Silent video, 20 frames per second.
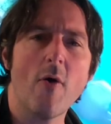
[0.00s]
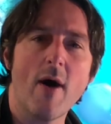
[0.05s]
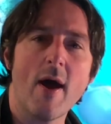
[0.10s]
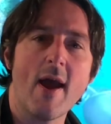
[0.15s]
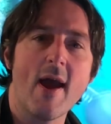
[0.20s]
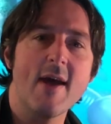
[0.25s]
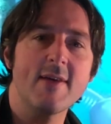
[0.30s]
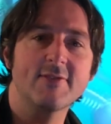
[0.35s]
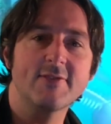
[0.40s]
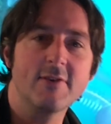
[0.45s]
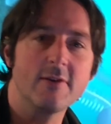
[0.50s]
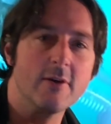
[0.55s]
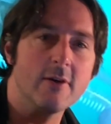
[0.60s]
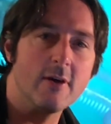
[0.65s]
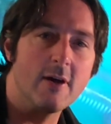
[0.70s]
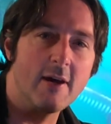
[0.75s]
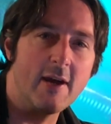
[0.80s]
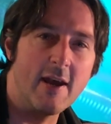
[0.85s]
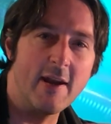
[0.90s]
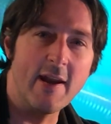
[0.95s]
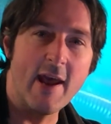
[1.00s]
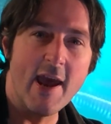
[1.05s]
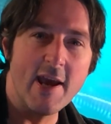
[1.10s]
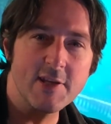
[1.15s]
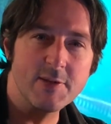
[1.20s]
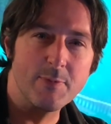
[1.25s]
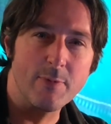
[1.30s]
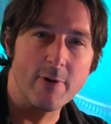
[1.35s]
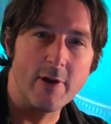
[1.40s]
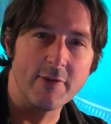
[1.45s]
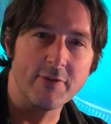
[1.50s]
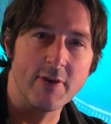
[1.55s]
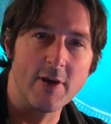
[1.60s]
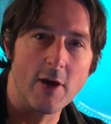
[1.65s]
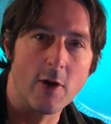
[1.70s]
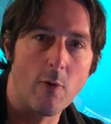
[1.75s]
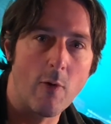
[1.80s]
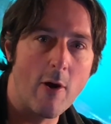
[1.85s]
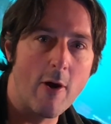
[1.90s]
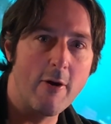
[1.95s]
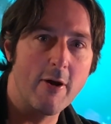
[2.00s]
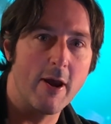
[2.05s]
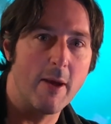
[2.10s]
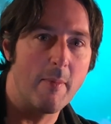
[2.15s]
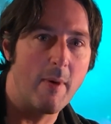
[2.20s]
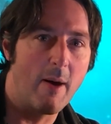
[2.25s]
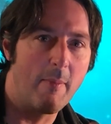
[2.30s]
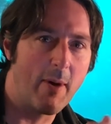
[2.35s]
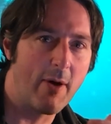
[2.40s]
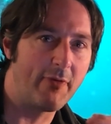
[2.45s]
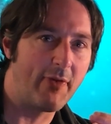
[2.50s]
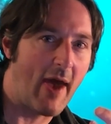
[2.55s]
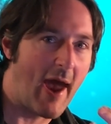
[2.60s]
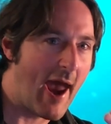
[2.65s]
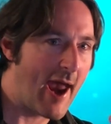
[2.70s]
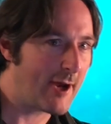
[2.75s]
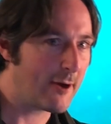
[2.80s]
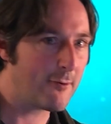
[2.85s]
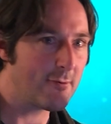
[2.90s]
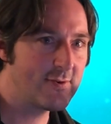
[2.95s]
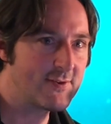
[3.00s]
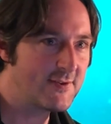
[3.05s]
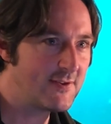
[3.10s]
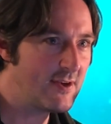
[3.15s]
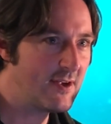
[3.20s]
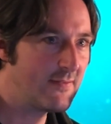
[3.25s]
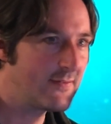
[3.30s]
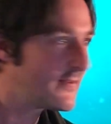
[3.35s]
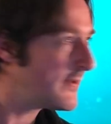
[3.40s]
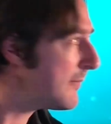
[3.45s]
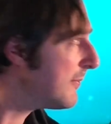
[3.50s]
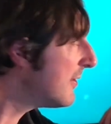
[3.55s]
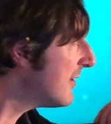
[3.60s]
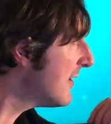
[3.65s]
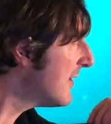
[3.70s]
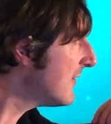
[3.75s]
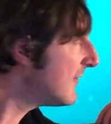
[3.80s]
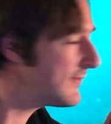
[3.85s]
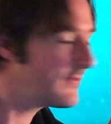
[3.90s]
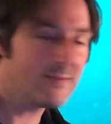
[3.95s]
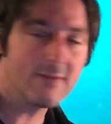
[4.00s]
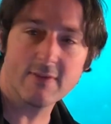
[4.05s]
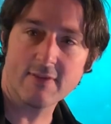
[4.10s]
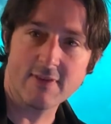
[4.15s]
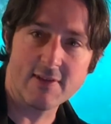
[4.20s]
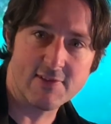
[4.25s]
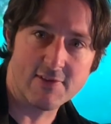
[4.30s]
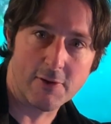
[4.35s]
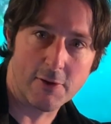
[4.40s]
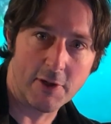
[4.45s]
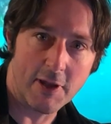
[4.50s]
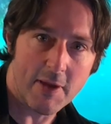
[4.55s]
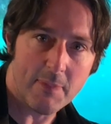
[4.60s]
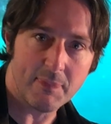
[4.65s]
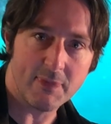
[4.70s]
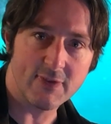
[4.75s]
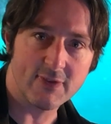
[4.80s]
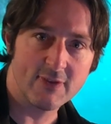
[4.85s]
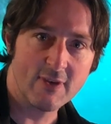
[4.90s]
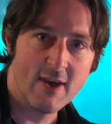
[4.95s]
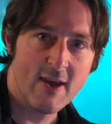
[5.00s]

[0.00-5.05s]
I asked an expert at the aquarium about the accuracy of some of these clips,